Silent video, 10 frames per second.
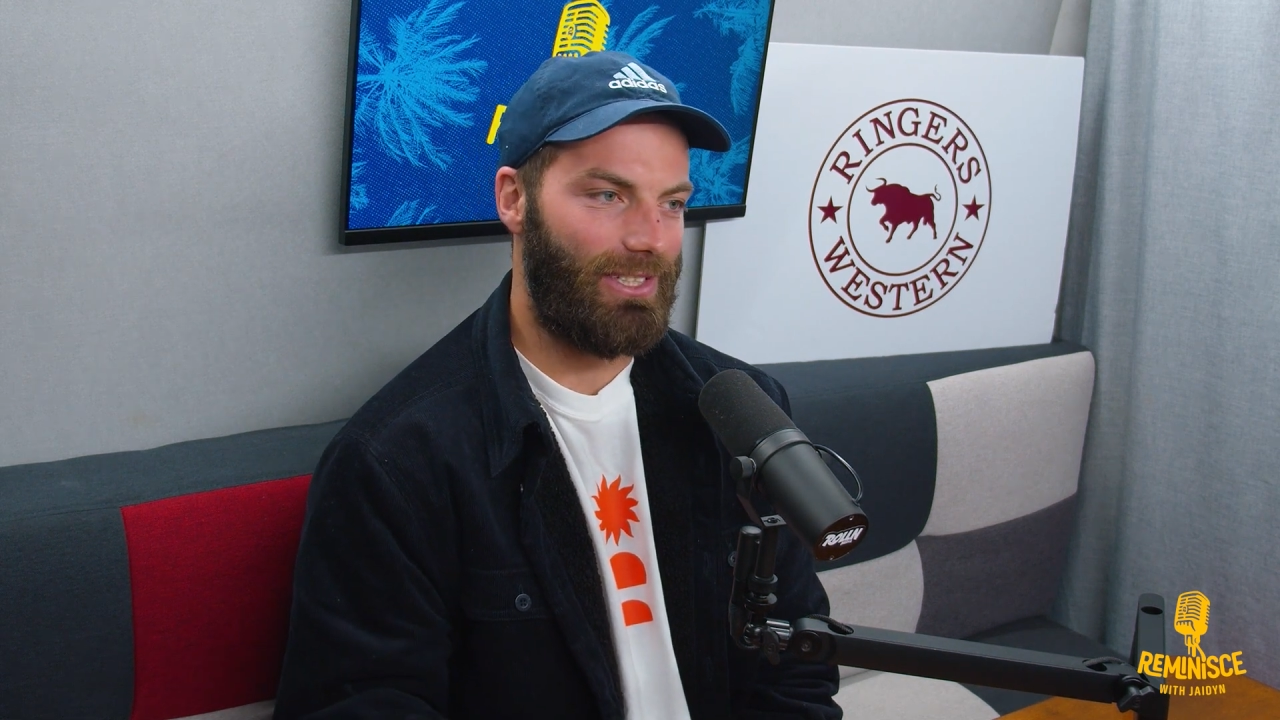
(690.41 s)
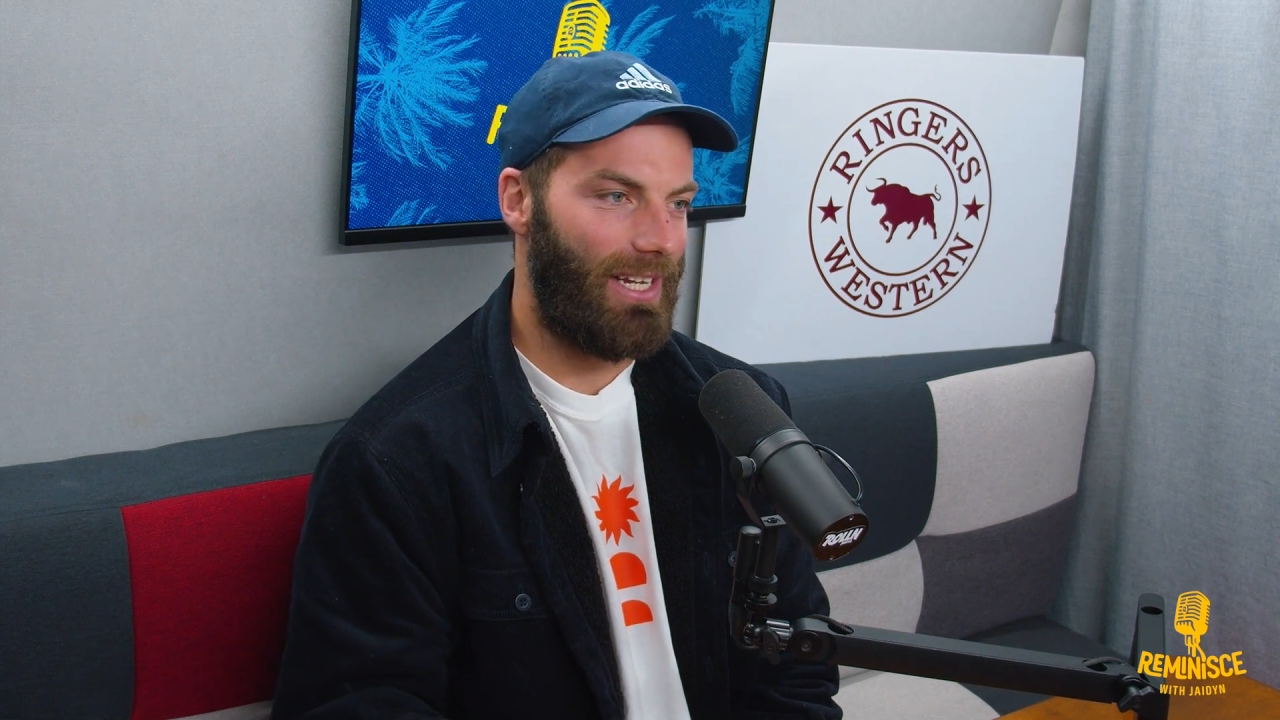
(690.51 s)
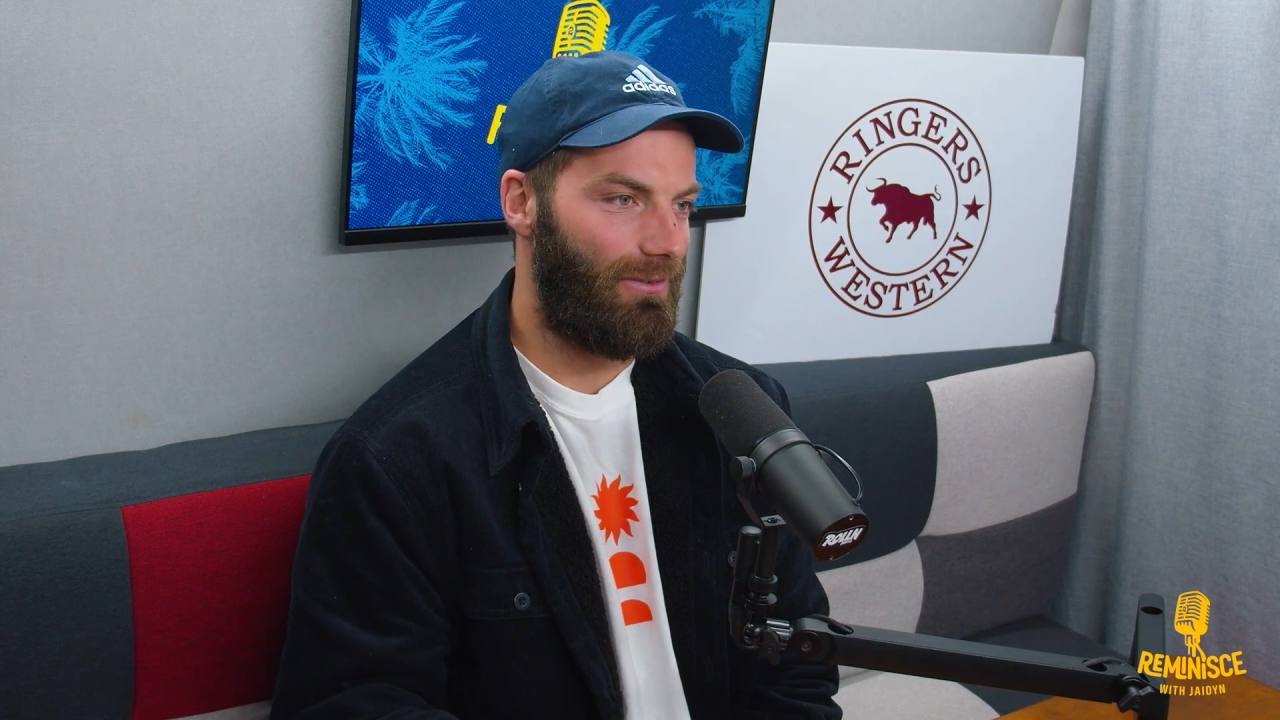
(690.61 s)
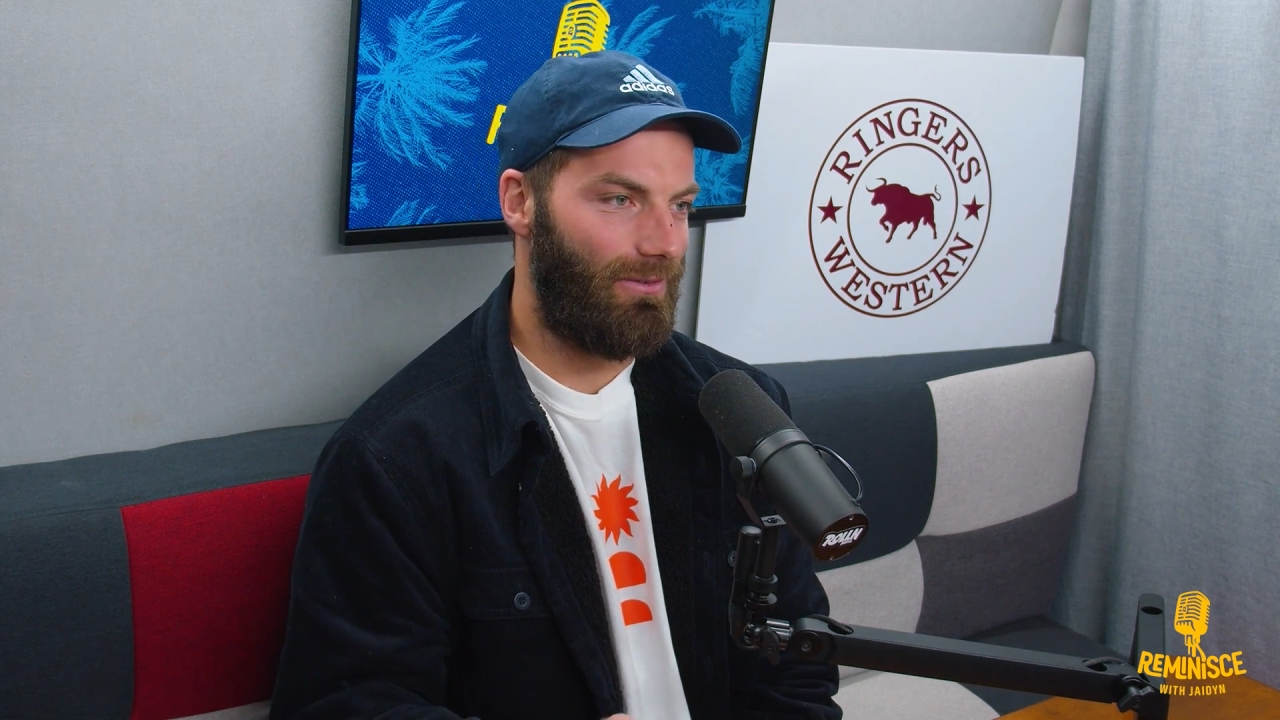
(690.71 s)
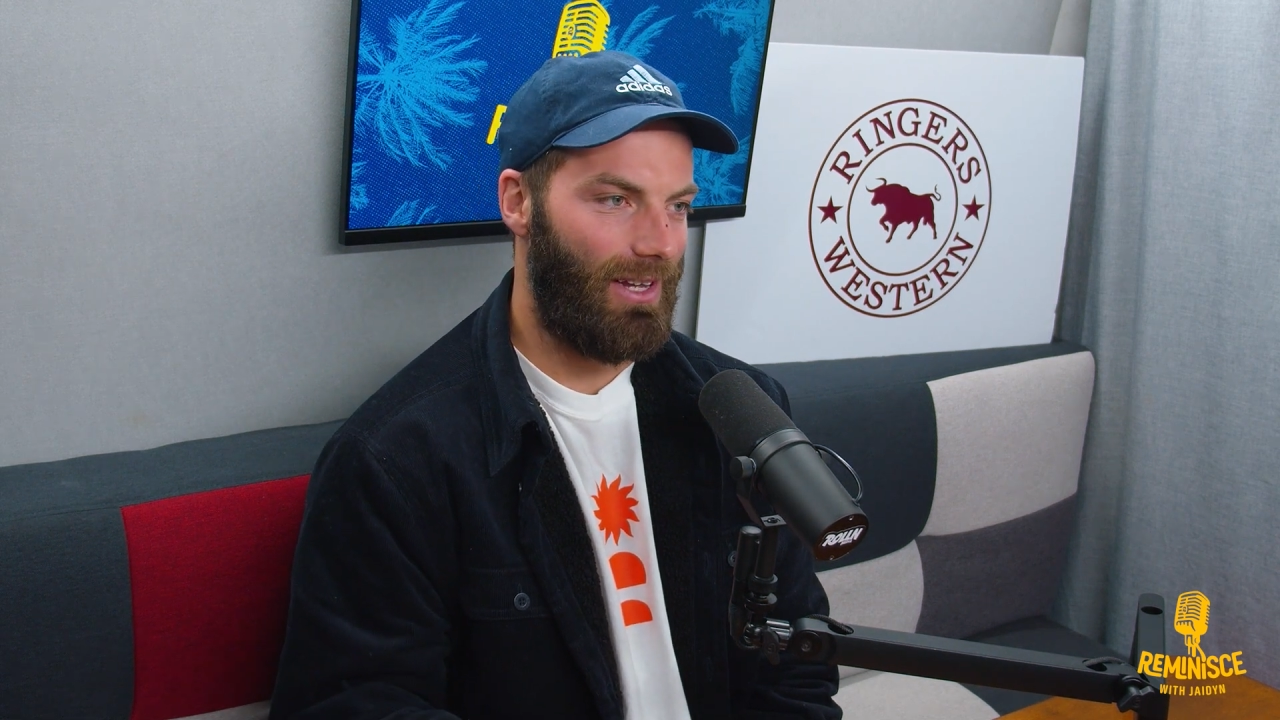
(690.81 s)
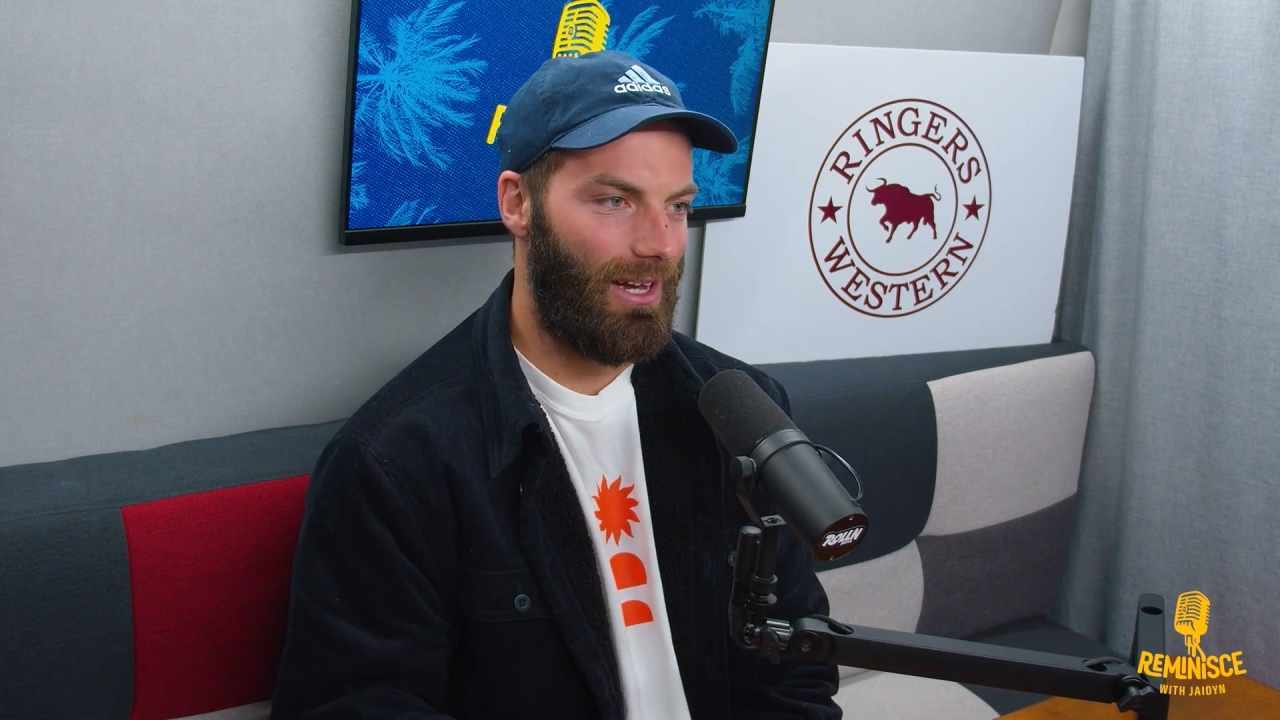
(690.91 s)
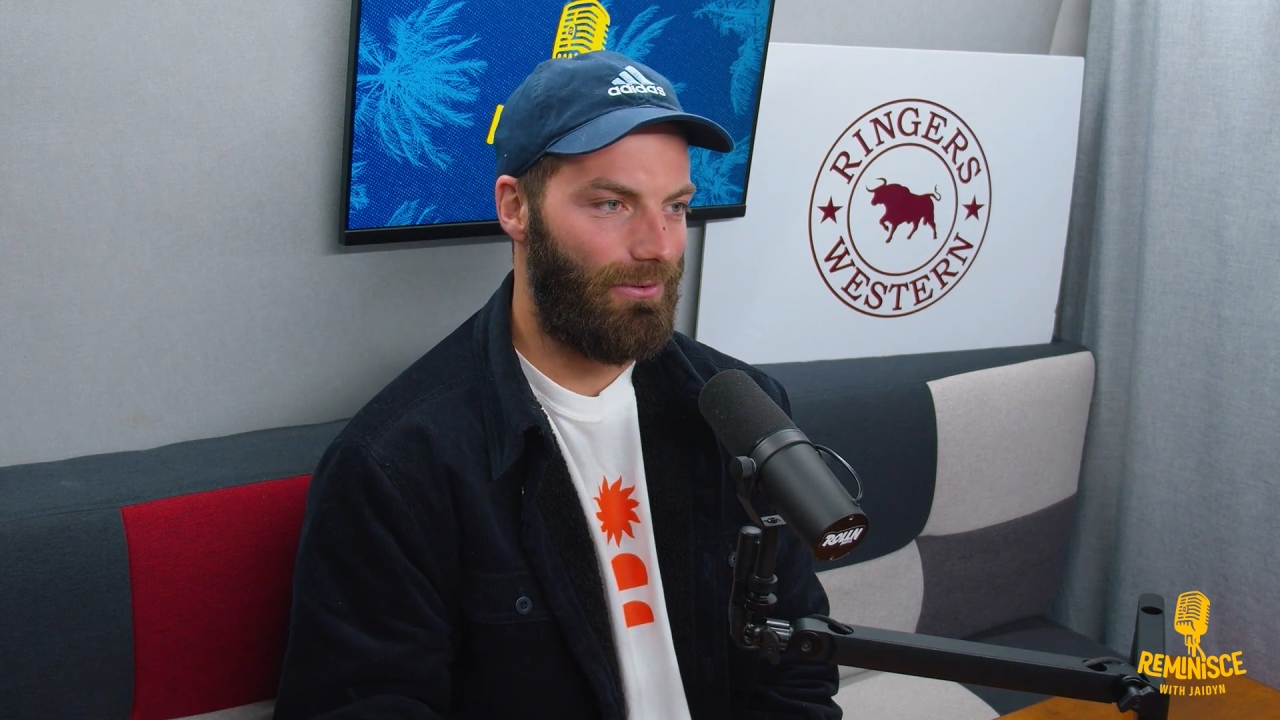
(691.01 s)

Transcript: was getting